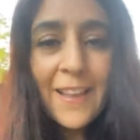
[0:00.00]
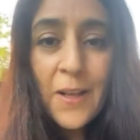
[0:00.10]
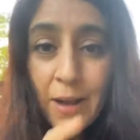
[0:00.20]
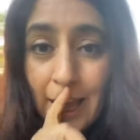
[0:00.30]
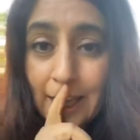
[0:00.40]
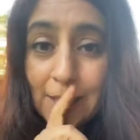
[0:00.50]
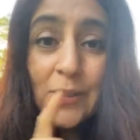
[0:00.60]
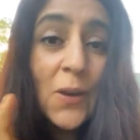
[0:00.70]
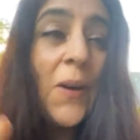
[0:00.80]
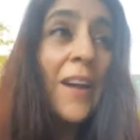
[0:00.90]
Okay,
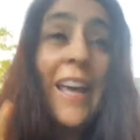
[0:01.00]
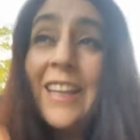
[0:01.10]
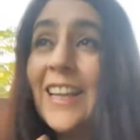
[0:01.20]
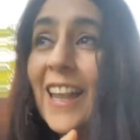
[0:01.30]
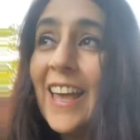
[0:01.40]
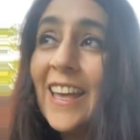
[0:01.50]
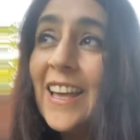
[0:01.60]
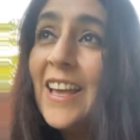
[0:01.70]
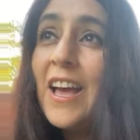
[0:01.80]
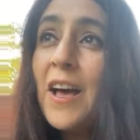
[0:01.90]
so kind of like
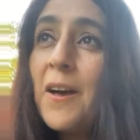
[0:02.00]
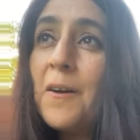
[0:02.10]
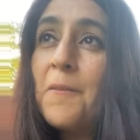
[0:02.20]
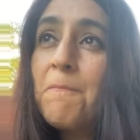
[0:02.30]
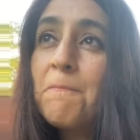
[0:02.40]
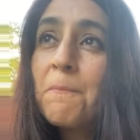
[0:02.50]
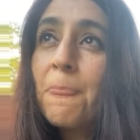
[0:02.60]
um,